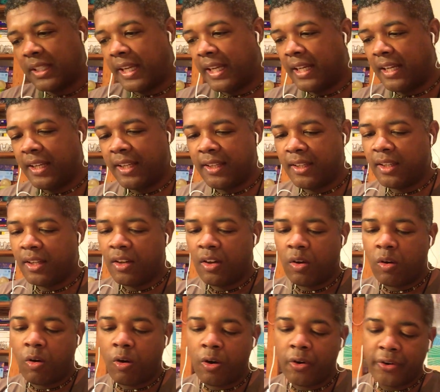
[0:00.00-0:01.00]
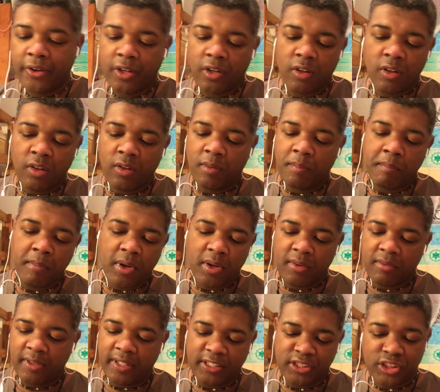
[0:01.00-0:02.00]
daily oracle
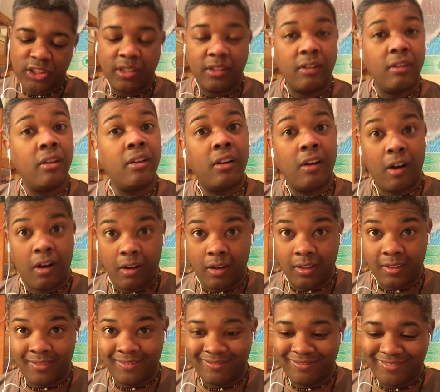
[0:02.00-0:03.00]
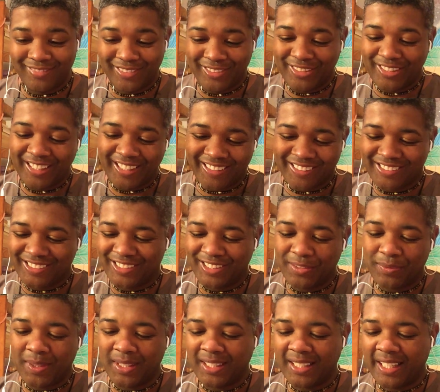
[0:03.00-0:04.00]
motivational card. Okay, see
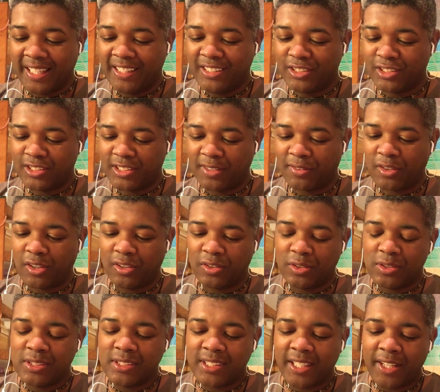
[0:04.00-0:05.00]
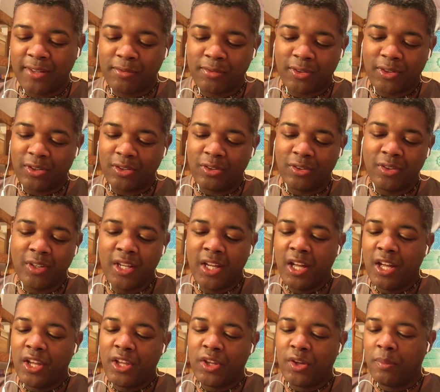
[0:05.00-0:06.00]
what the angels have got to say for you,
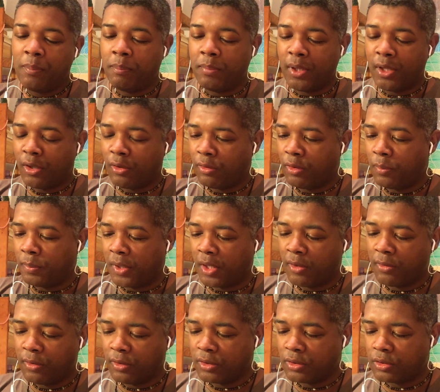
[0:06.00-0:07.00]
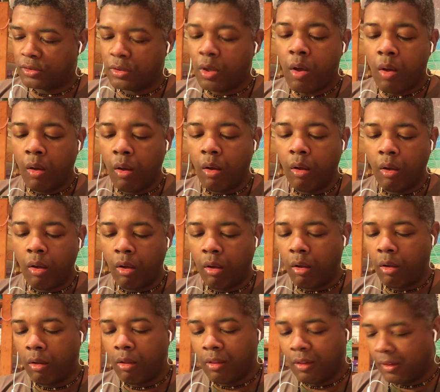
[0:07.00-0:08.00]
you beautiful, beautiful soul.
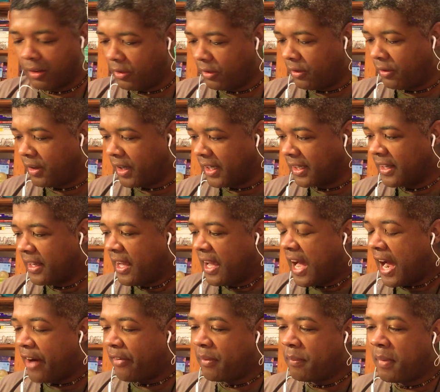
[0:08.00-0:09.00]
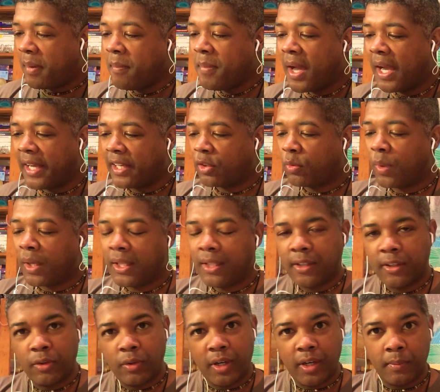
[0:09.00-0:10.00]
All right, I remember I had quite an
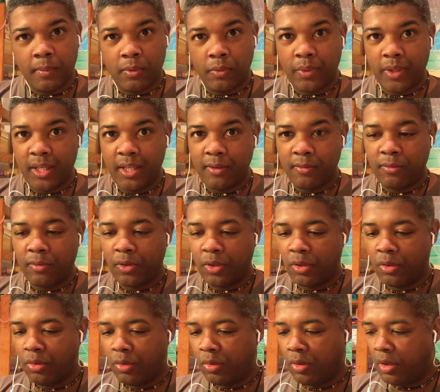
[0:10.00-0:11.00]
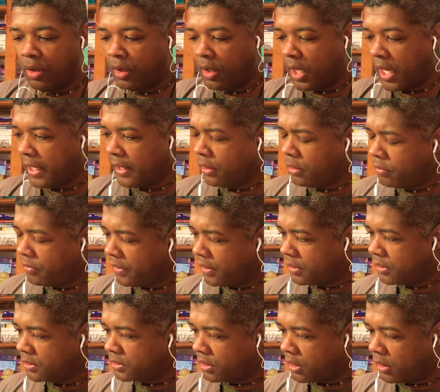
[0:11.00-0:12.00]
incredible reading for you. I don't feel
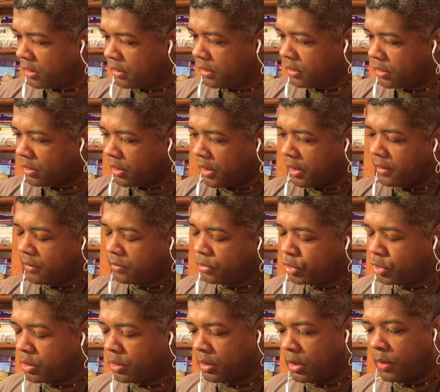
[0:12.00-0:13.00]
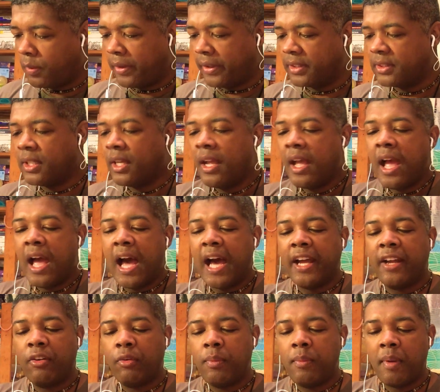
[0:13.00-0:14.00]
this card. Okay, sure, no worries.
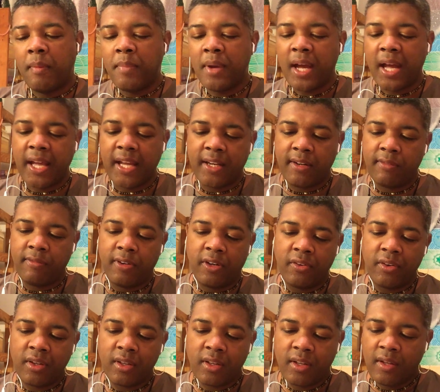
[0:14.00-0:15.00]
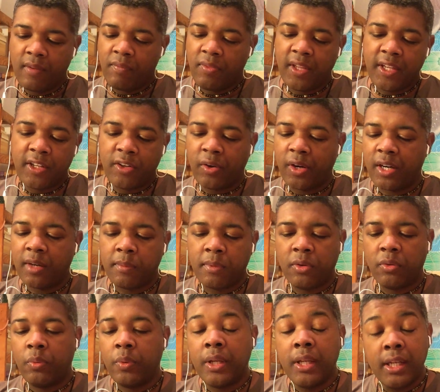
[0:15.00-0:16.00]
I remember I had a very
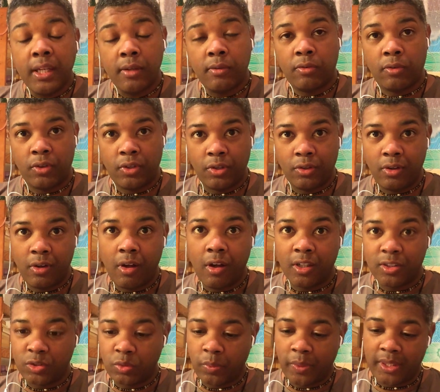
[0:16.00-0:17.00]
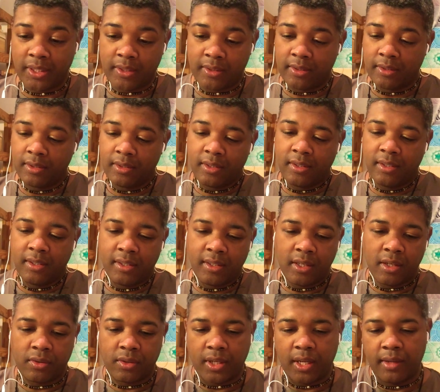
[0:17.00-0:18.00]
incredible reading for you last week.
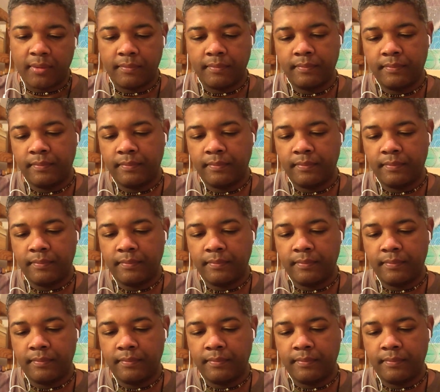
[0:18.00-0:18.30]
Okay,